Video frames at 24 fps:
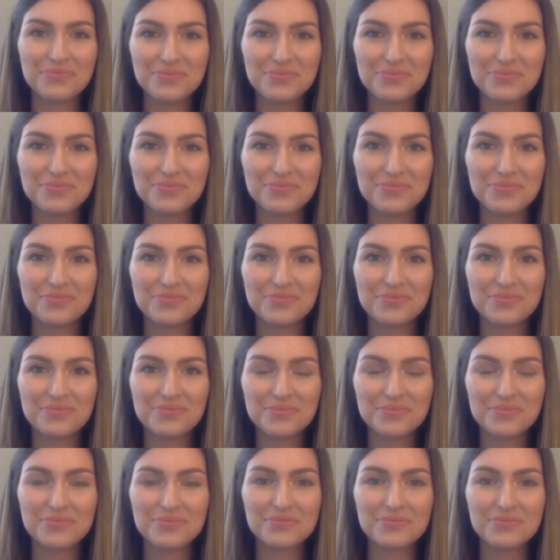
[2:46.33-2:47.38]

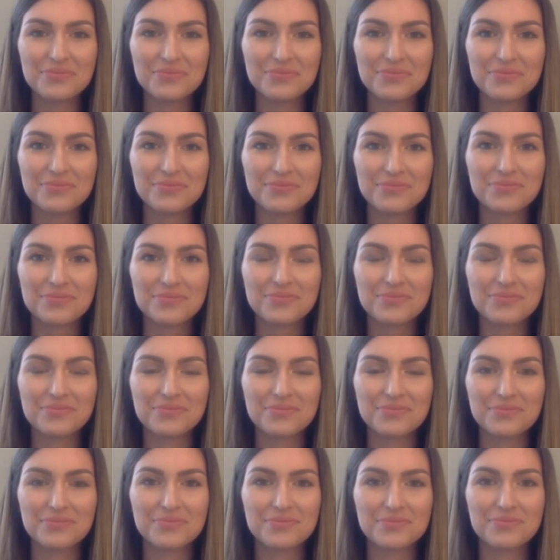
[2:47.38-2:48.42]

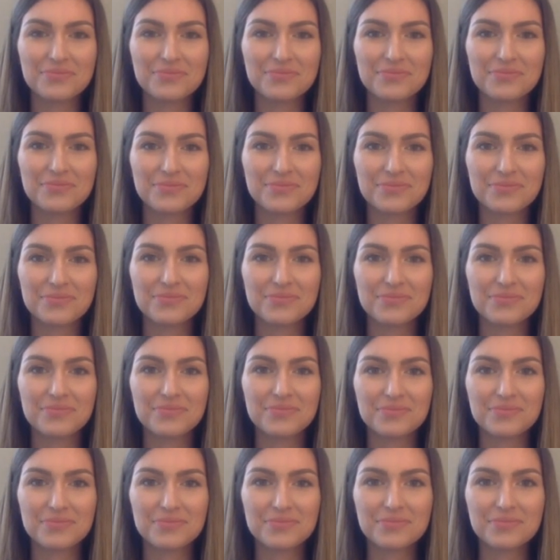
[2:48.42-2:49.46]

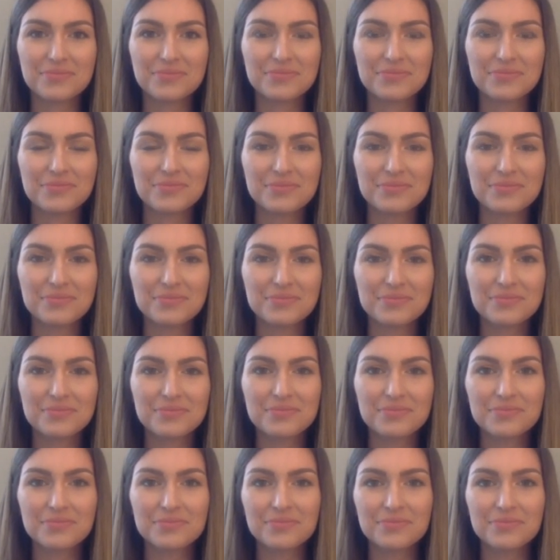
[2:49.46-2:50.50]

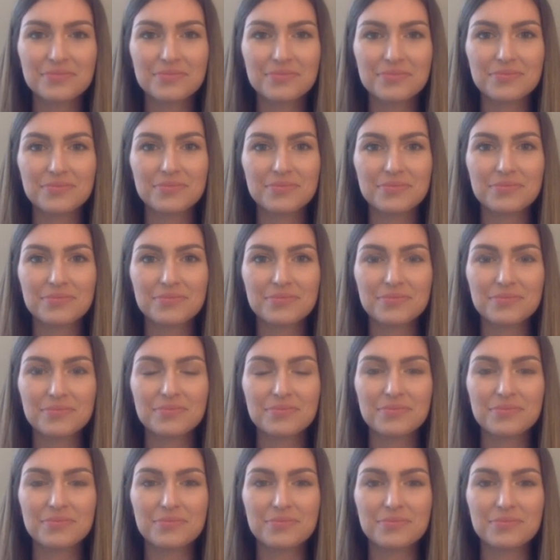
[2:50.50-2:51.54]

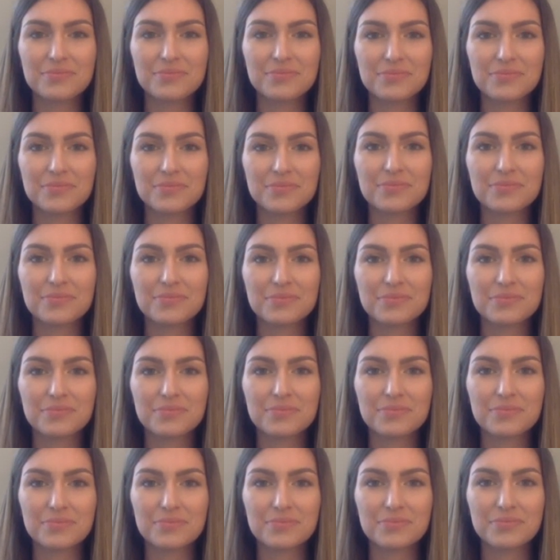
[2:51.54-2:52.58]

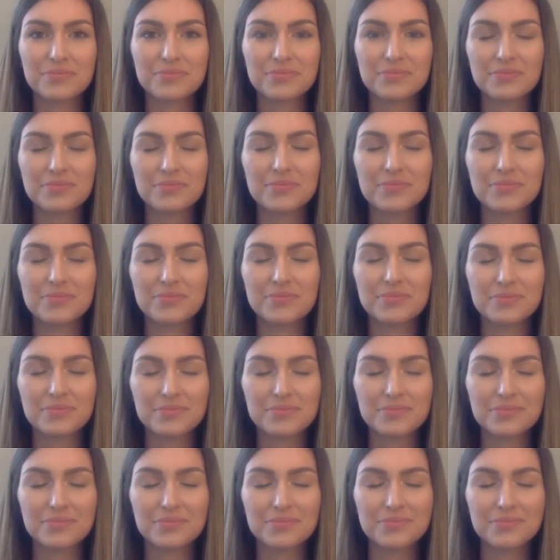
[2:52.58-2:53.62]

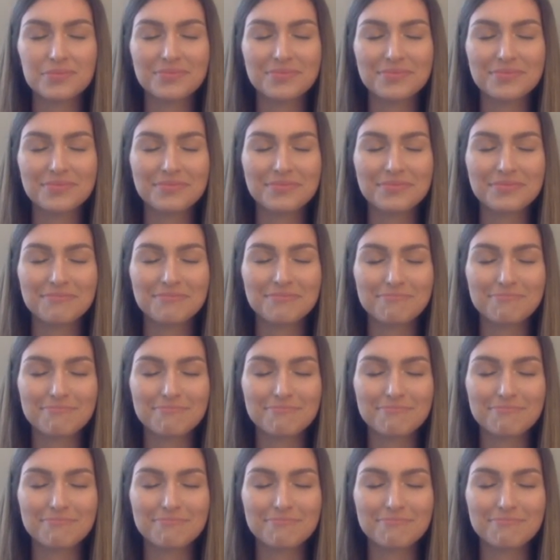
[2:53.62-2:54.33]
[no speech]